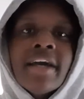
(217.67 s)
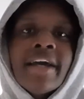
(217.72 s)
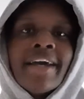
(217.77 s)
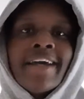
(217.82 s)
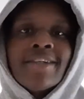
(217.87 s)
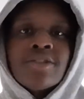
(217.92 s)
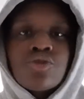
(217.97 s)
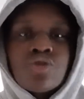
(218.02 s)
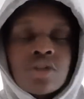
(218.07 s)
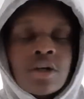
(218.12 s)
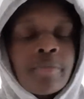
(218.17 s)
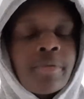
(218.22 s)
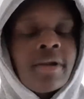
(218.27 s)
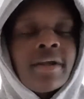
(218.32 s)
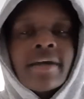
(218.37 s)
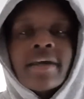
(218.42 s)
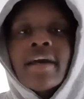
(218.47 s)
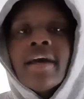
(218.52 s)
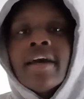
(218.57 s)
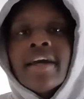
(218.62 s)
his
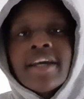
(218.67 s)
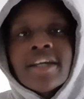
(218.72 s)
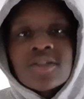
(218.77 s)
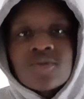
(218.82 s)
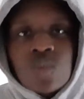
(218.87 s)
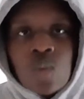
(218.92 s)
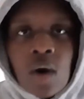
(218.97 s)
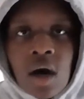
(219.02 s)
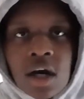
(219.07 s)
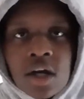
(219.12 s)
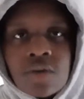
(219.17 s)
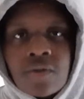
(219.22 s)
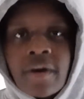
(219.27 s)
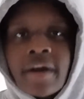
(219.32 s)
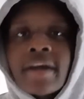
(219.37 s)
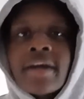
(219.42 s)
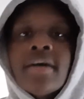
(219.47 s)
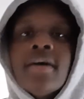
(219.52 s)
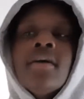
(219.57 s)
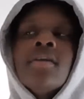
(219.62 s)
dribbling, his work
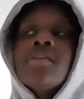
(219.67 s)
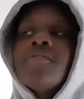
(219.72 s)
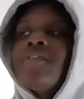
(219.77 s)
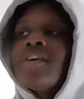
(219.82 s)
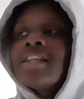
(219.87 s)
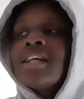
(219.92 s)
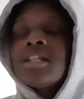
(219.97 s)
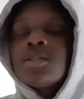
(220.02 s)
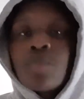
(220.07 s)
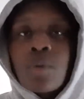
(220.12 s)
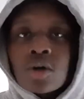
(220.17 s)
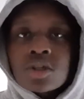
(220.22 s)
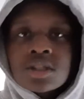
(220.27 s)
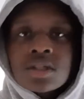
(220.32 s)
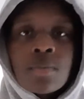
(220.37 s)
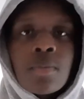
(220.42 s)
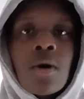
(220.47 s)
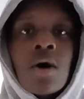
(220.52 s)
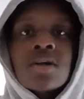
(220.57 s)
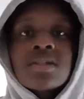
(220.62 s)
rate, the fact that he's box
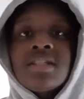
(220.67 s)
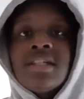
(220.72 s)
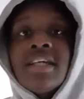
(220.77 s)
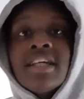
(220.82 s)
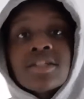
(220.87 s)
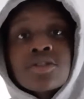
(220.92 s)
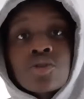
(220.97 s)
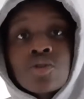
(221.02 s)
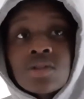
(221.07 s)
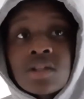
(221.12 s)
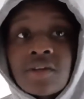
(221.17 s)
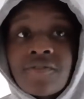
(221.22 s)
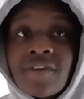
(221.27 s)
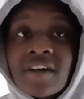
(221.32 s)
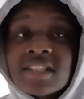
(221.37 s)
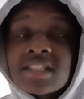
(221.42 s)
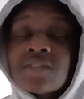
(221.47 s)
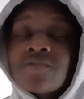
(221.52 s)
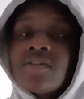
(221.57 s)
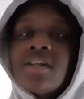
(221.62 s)
to box, he is good
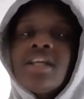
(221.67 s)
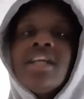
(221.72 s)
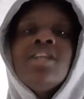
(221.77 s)
defensively.